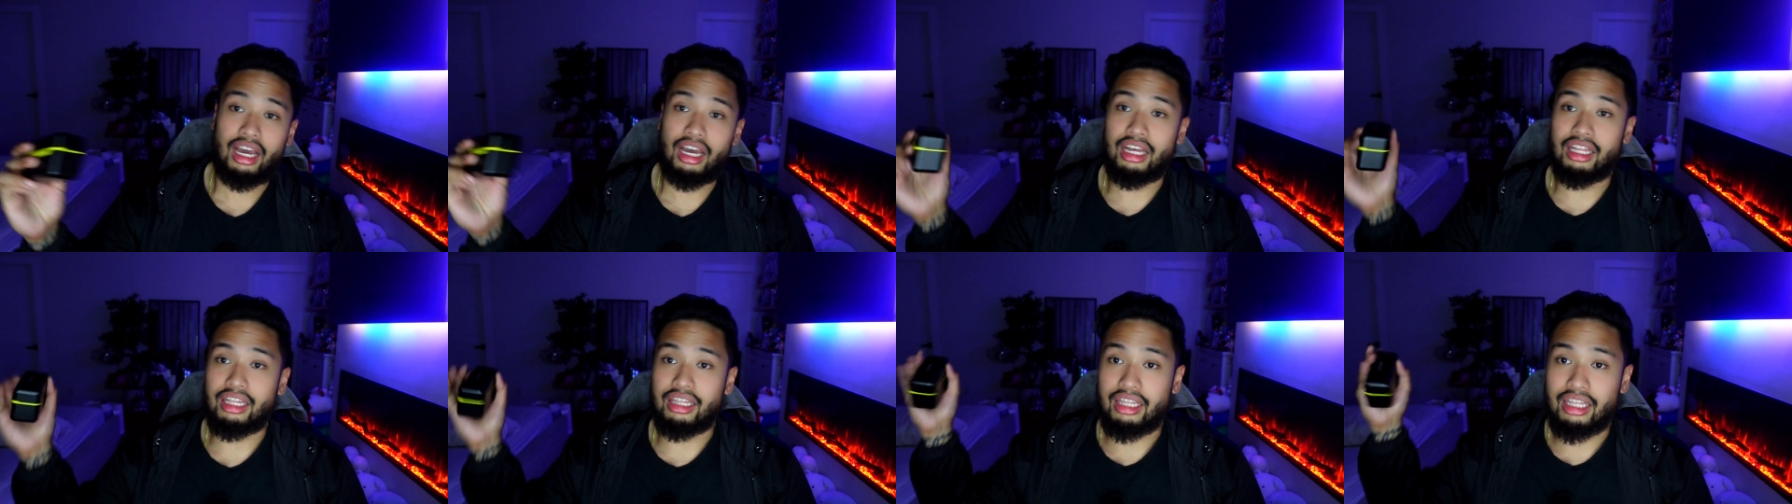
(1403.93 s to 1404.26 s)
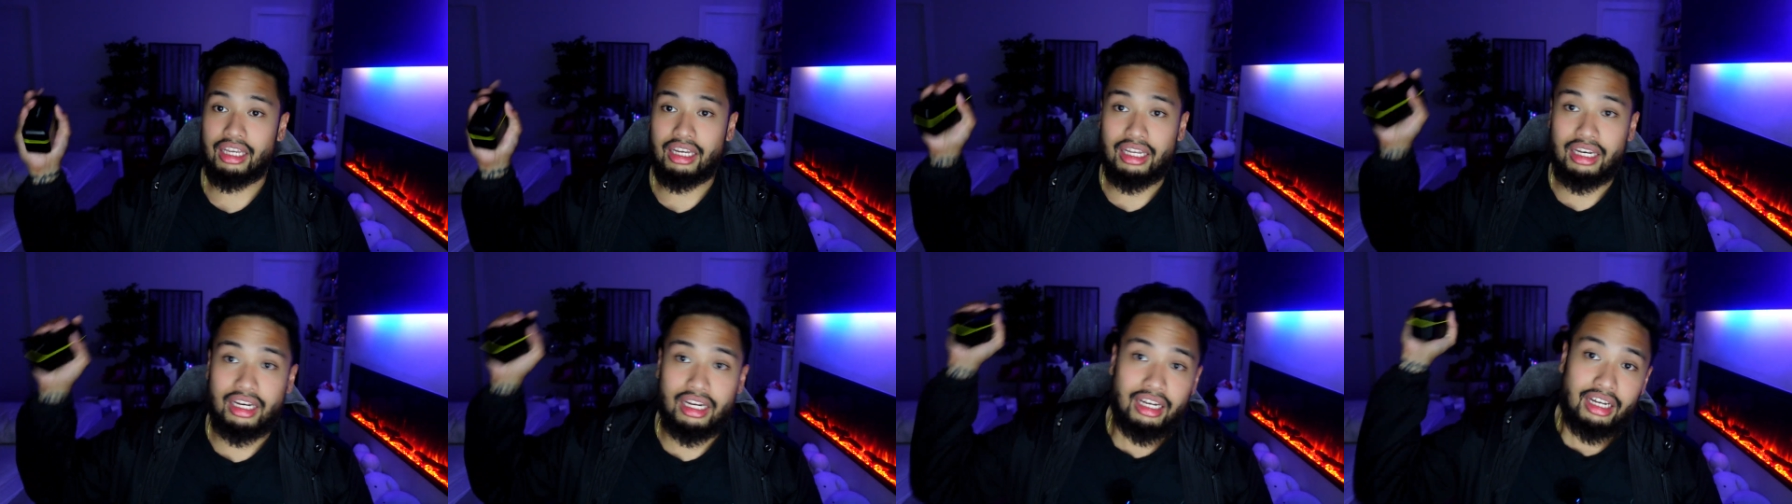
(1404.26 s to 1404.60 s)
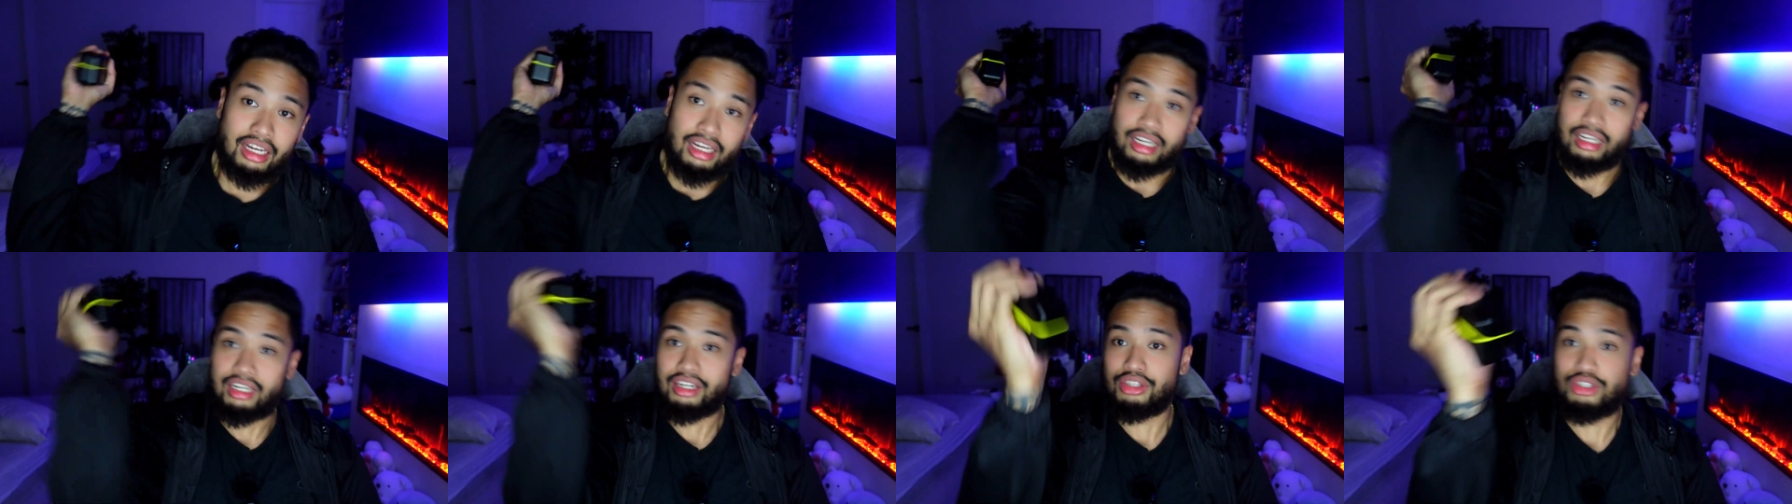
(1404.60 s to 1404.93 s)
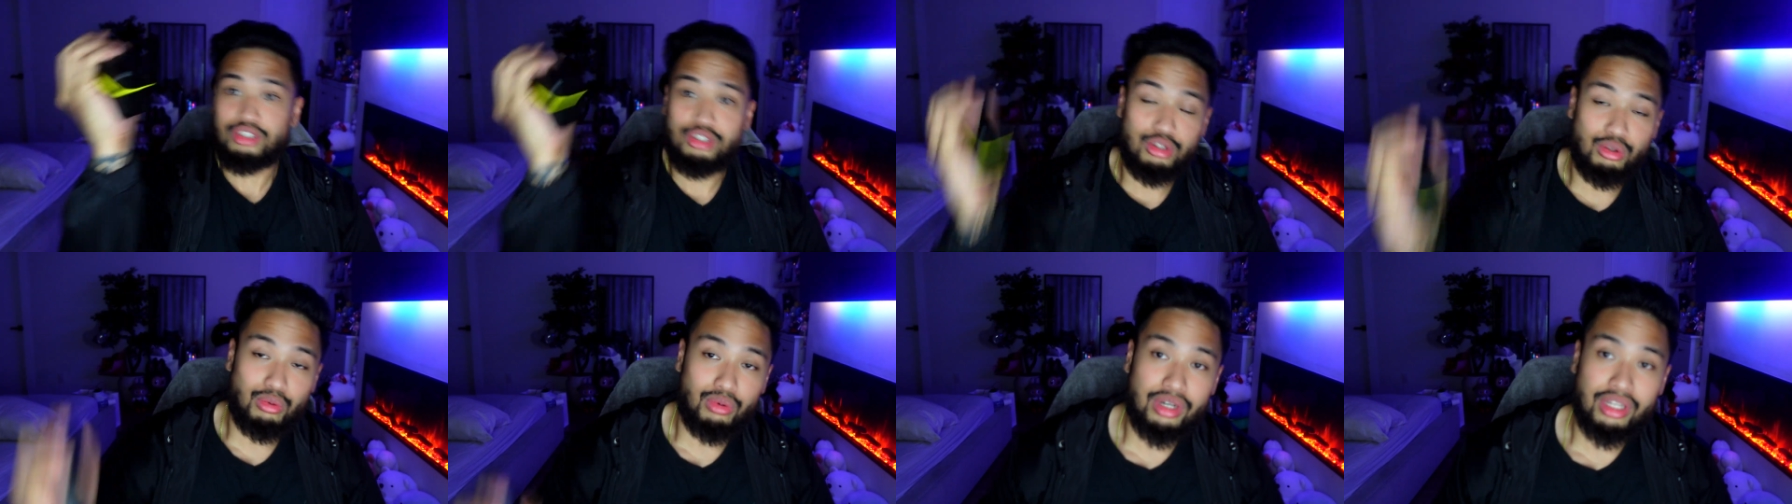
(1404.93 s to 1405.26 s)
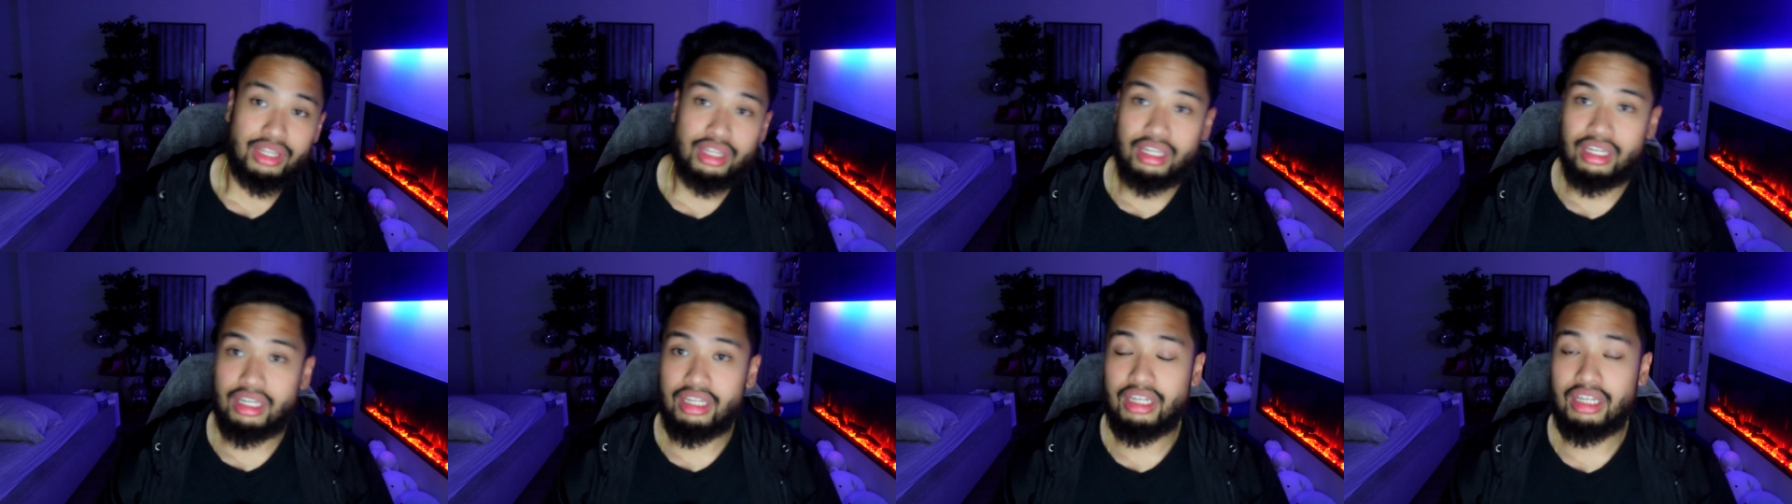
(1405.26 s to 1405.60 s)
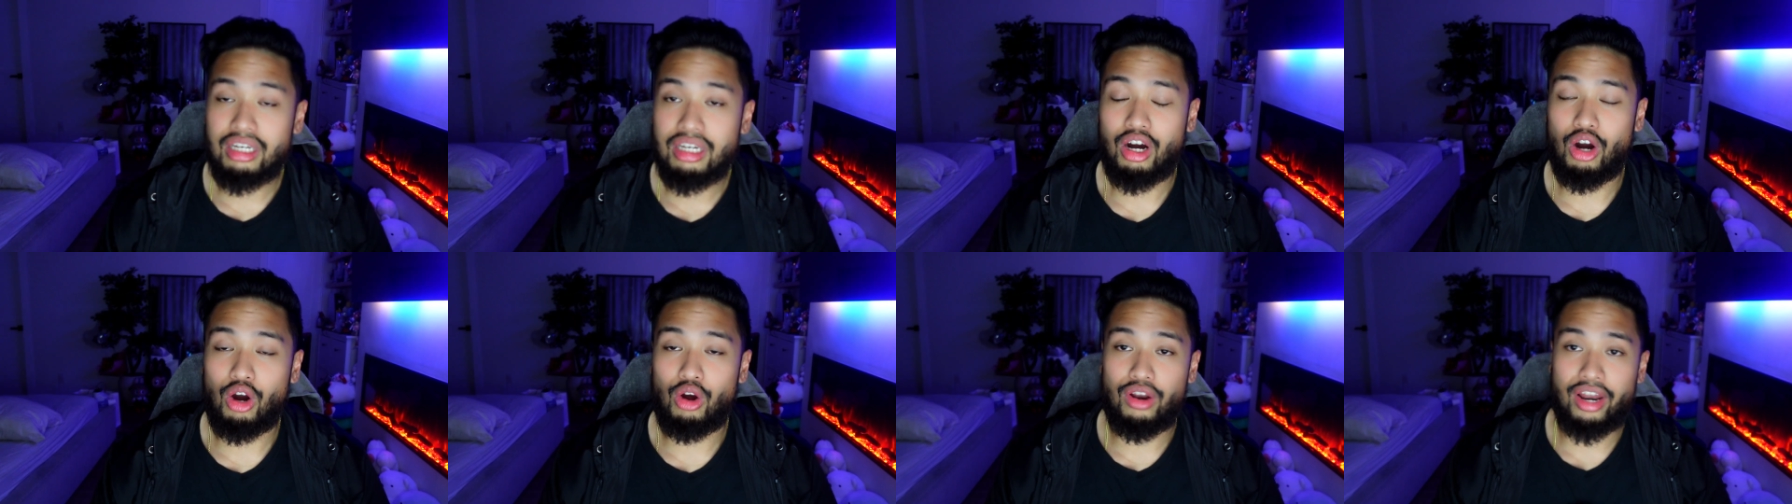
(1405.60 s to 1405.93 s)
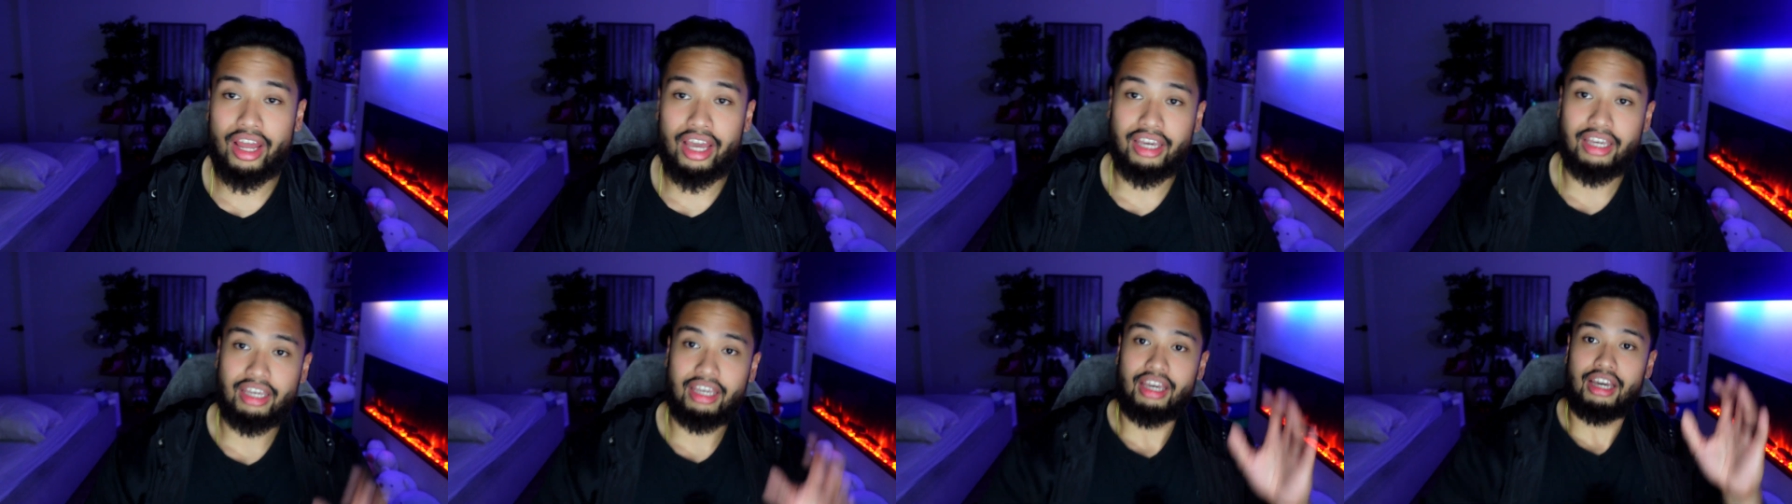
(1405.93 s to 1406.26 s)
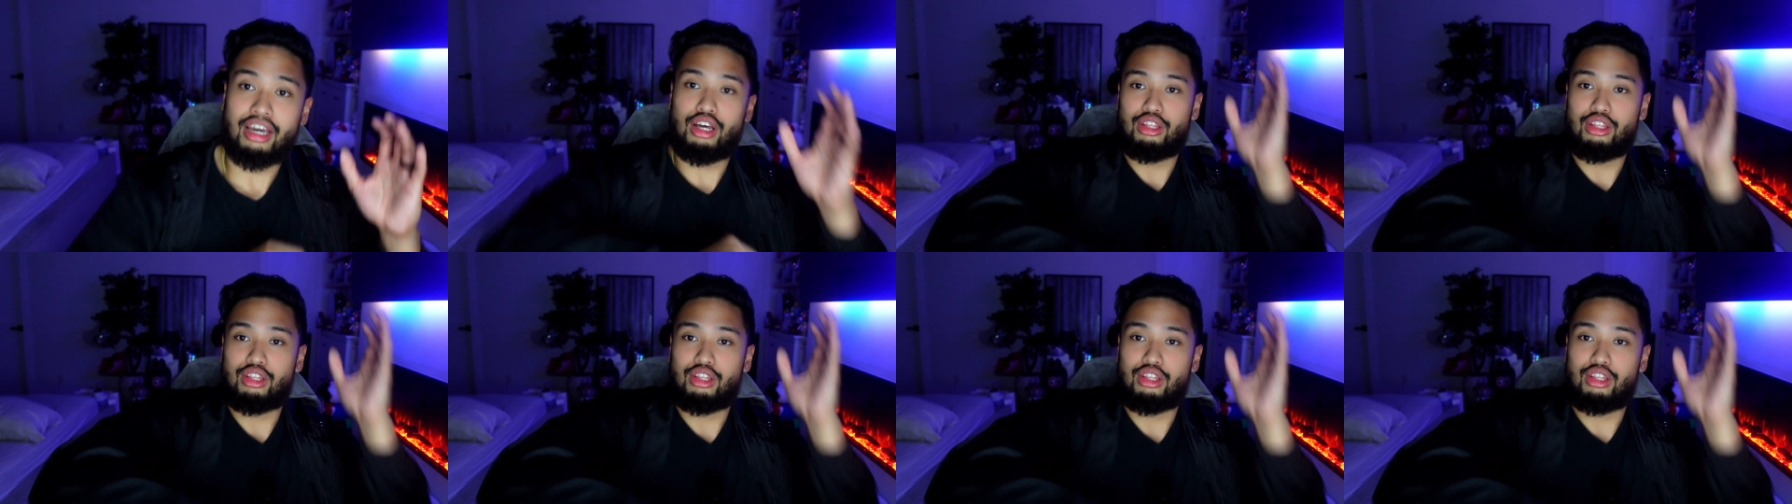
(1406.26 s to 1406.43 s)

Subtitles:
and then hit you with it, or like